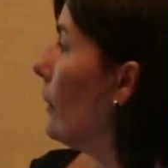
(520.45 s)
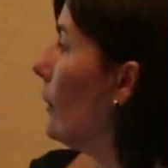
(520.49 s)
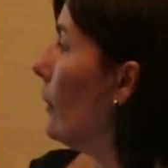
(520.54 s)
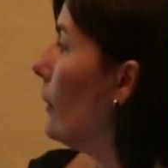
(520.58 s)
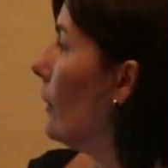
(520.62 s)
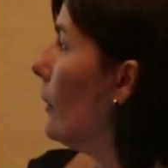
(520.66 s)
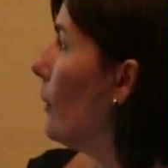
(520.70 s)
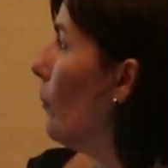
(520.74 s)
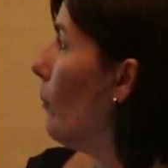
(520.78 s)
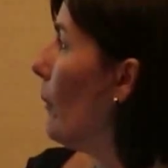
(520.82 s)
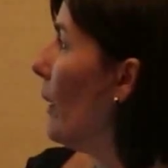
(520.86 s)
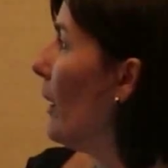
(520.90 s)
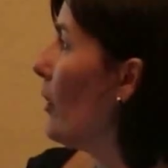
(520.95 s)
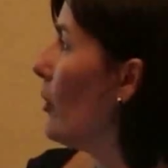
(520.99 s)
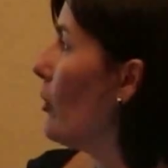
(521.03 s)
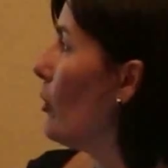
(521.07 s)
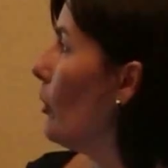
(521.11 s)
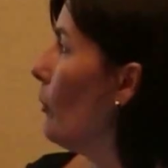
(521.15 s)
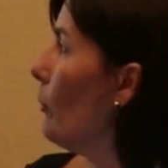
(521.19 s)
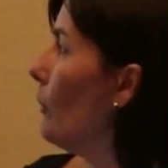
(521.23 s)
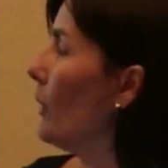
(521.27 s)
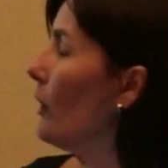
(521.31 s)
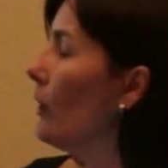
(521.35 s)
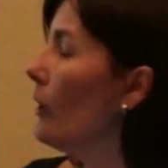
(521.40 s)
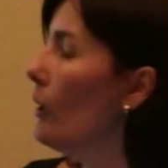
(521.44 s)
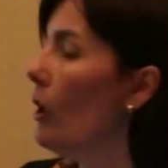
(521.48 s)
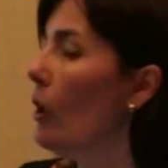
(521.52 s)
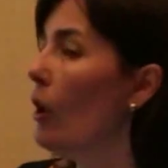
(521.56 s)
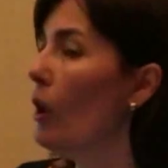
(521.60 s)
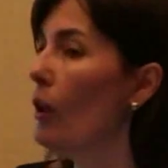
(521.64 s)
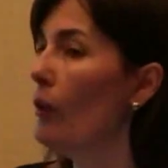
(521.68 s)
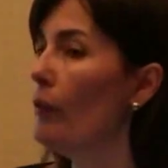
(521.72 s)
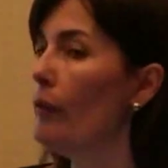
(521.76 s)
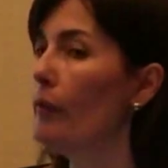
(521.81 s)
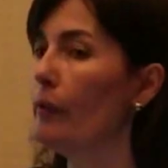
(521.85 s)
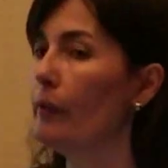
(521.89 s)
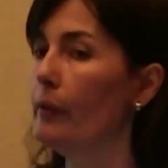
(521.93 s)
measurement
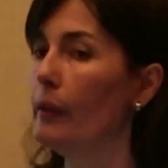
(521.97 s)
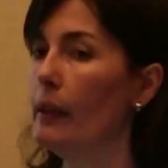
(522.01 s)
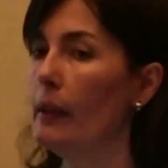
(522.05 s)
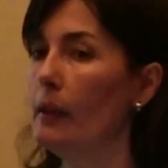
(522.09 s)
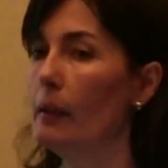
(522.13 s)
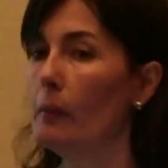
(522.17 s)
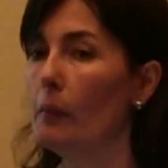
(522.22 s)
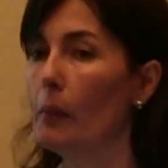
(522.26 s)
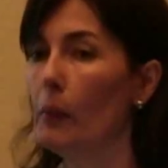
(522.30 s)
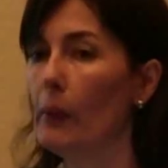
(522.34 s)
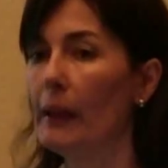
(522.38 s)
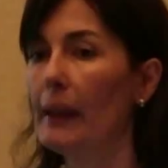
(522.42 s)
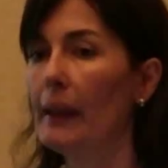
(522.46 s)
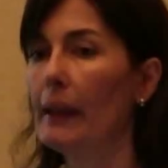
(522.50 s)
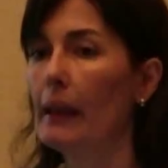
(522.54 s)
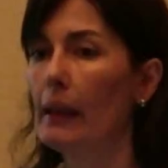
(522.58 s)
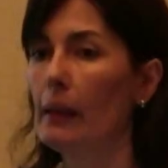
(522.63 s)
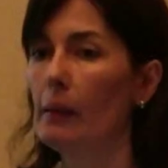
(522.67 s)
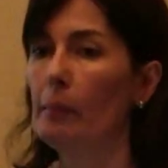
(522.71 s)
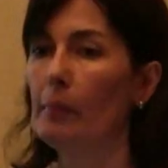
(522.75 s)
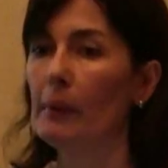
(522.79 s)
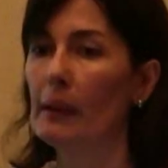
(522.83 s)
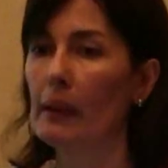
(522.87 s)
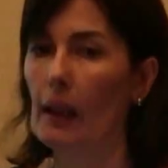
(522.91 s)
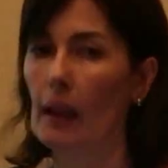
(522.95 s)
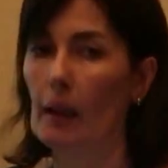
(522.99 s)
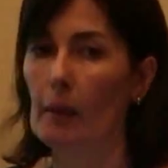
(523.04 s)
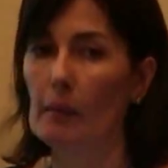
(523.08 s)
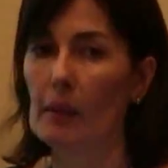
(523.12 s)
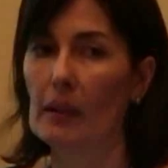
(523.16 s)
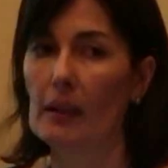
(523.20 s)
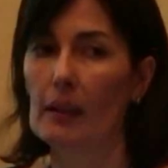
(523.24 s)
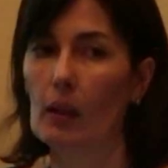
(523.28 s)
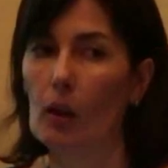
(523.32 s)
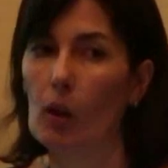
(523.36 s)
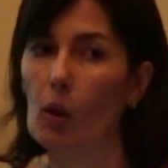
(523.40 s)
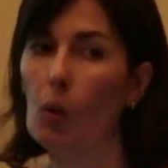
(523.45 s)
of the breakup time.
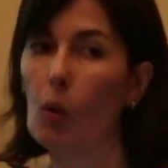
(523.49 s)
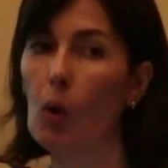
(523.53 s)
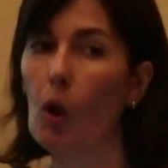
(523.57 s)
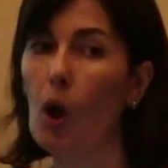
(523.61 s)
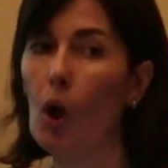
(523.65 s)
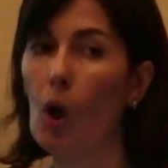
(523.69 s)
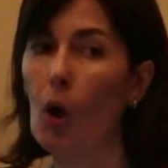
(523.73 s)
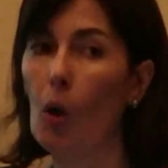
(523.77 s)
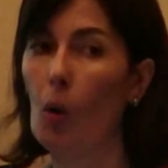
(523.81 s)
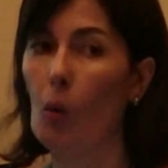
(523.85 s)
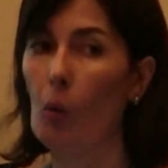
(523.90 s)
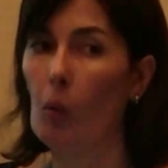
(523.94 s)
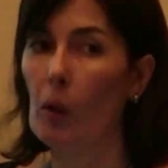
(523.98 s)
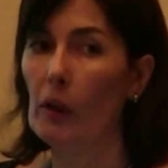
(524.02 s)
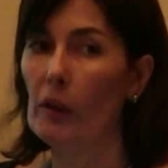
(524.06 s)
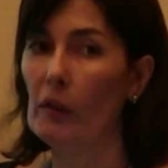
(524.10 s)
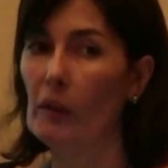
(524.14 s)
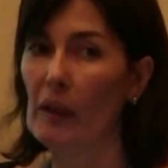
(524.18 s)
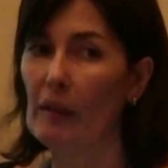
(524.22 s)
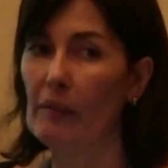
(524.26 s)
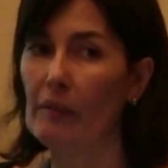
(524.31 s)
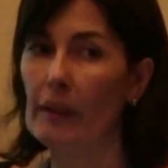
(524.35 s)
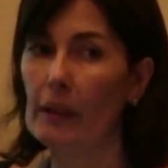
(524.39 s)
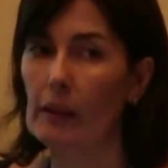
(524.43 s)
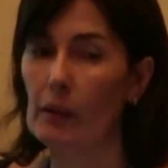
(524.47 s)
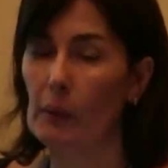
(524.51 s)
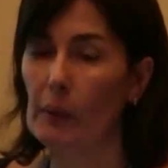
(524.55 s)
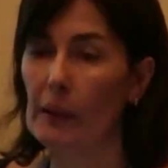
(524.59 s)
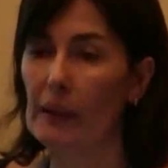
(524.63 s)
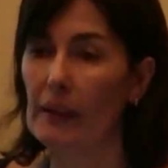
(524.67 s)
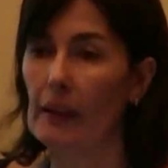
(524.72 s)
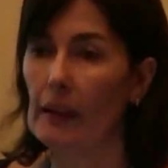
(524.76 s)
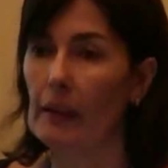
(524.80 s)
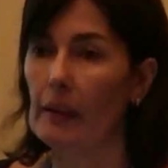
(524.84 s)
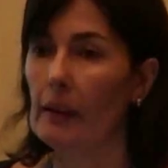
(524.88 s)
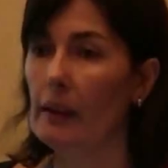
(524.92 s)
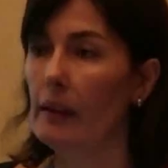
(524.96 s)
So what have we
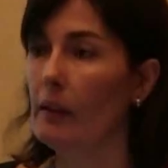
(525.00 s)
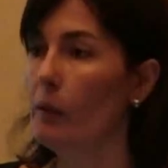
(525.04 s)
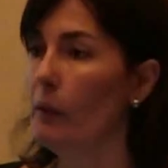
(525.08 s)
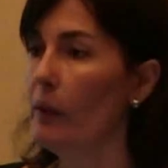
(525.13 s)
done?